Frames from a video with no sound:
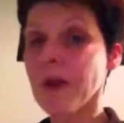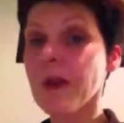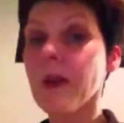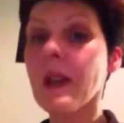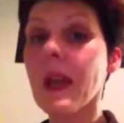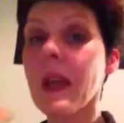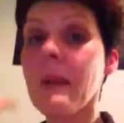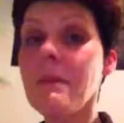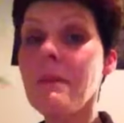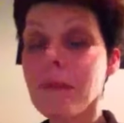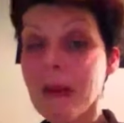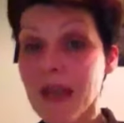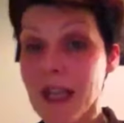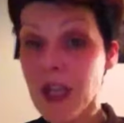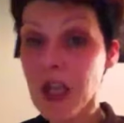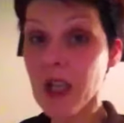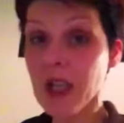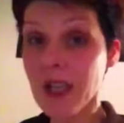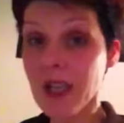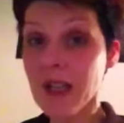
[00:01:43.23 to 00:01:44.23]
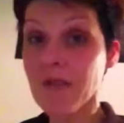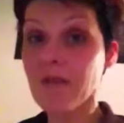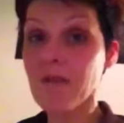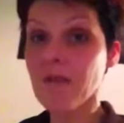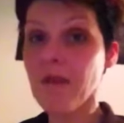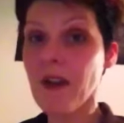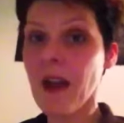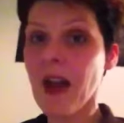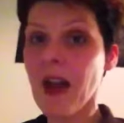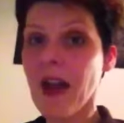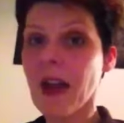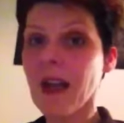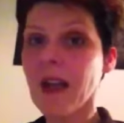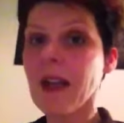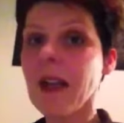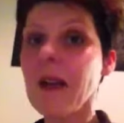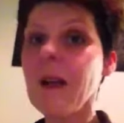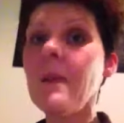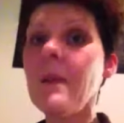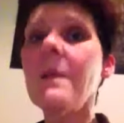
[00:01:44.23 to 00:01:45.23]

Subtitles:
so they immediately convey